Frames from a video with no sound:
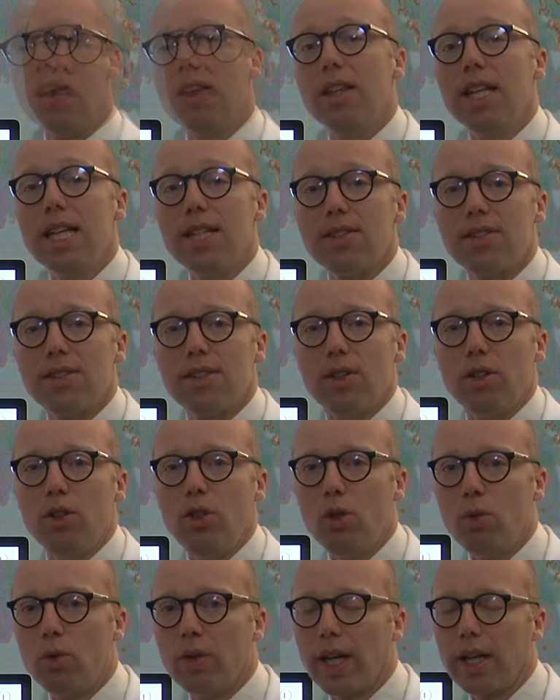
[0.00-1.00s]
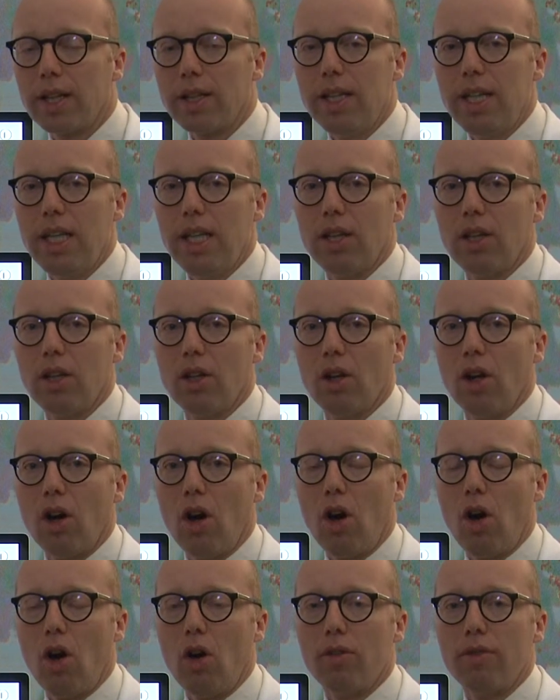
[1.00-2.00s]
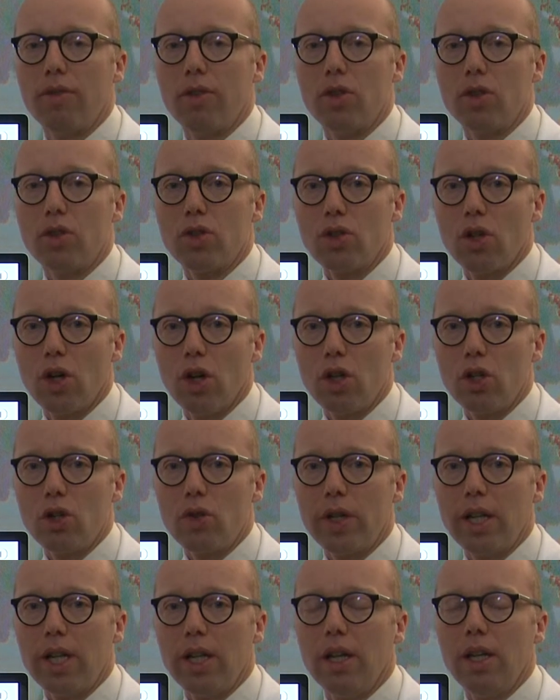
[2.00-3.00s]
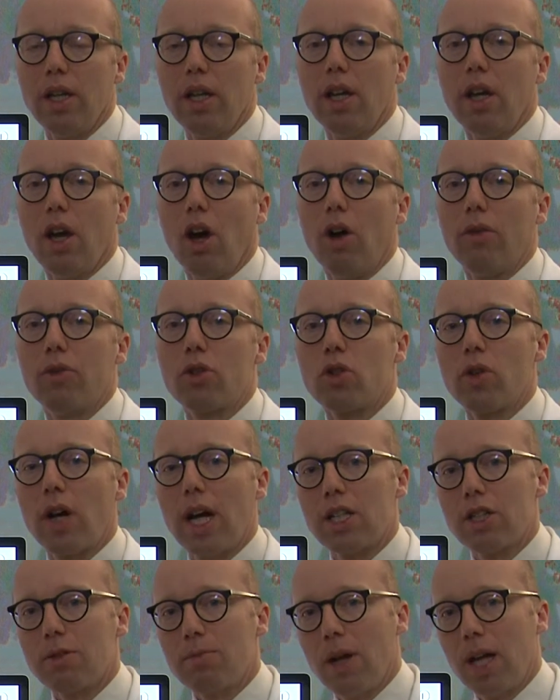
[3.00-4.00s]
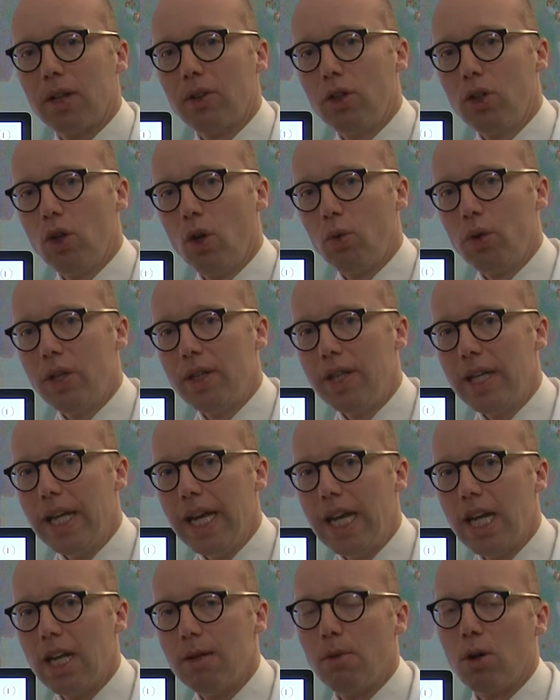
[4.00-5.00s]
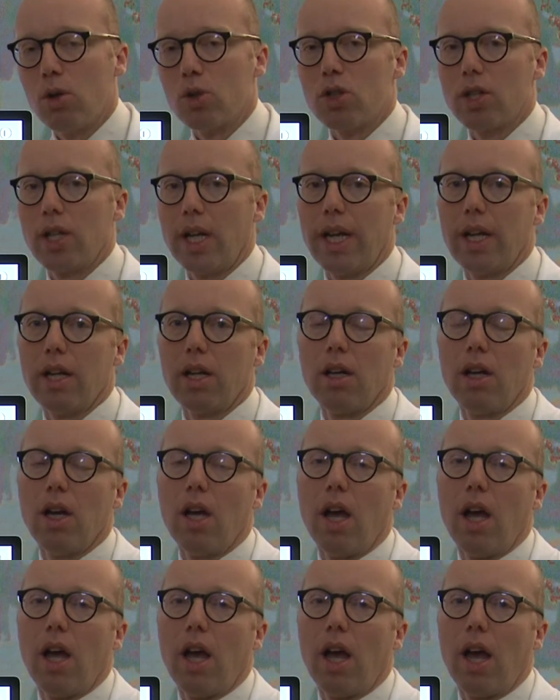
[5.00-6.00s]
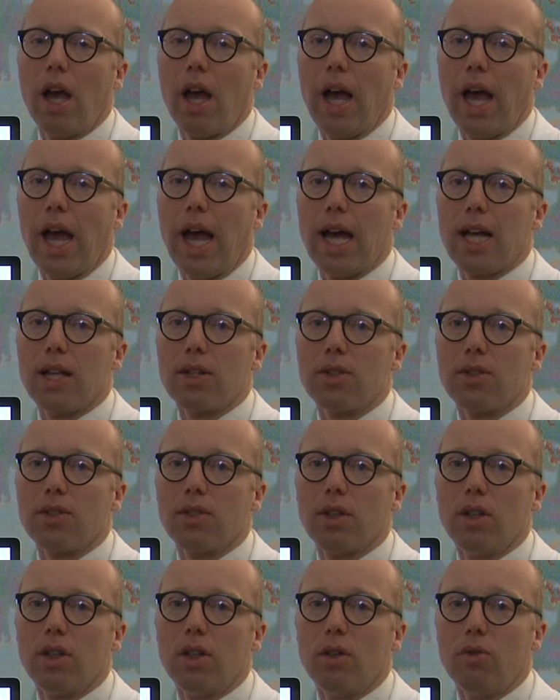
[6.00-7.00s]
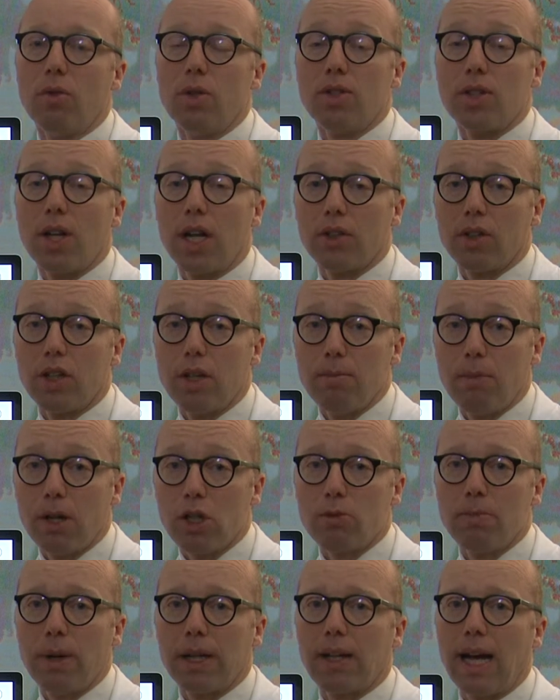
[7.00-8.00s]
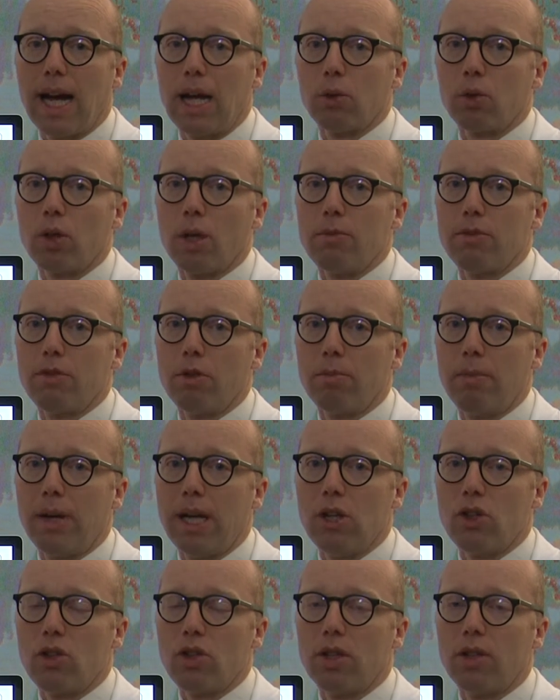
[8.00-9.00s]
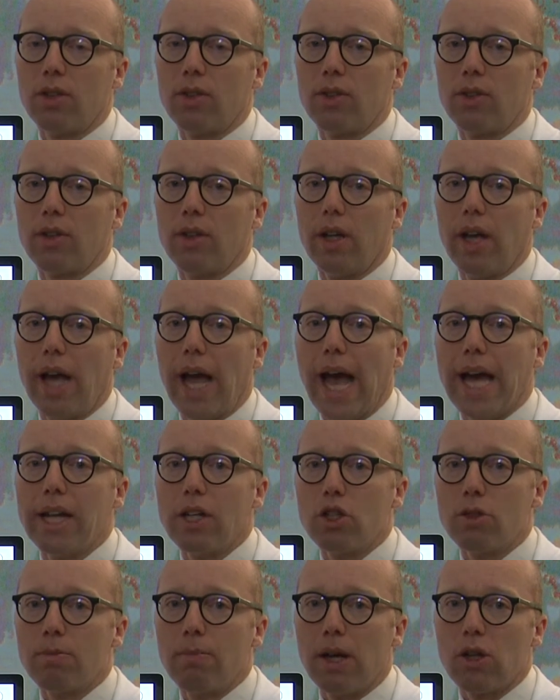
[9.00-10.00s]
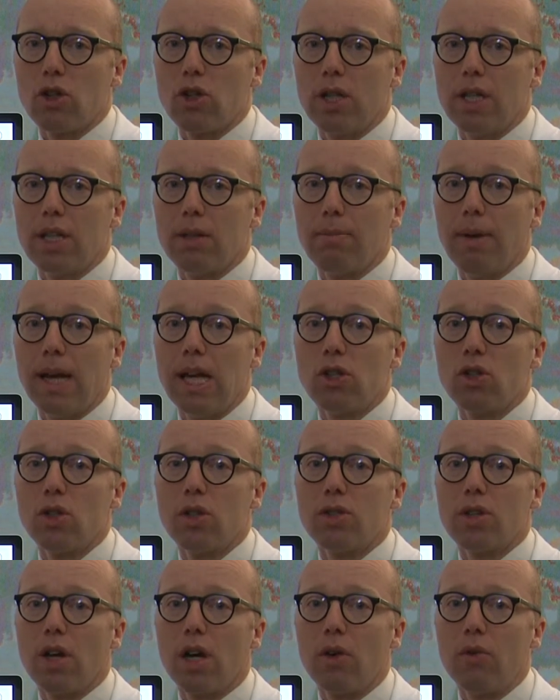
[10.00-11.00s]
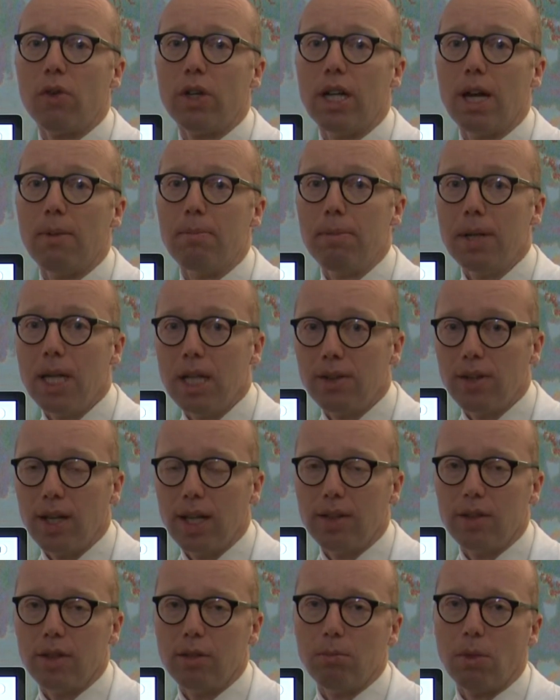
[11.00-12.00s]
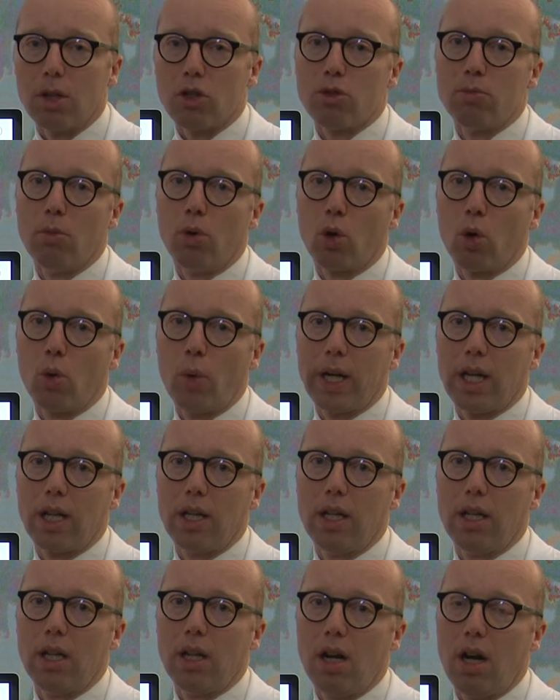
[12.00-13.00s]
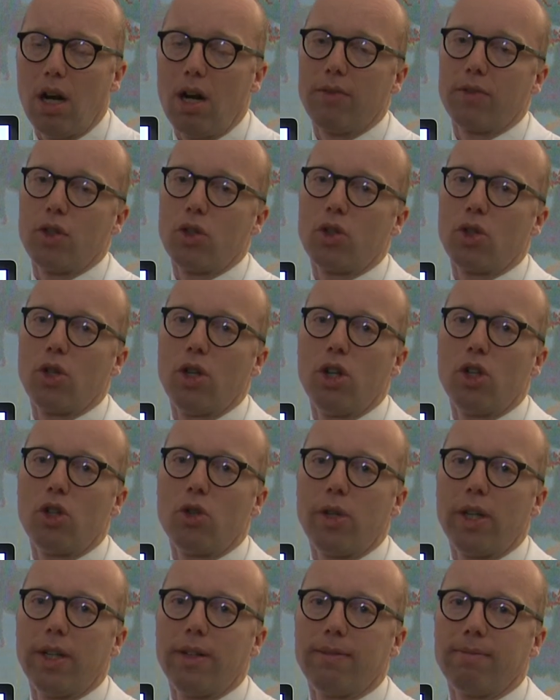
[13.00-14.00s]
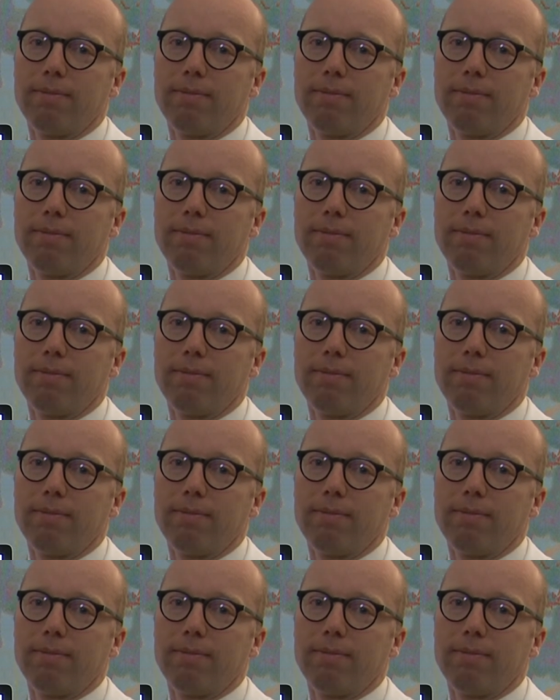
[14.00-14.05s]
This new technique of surgery, of transplanting only the innermost layer, has resulted in much better outcomes for patients, and especially the patients are rehabilitated much more quickly after surgery.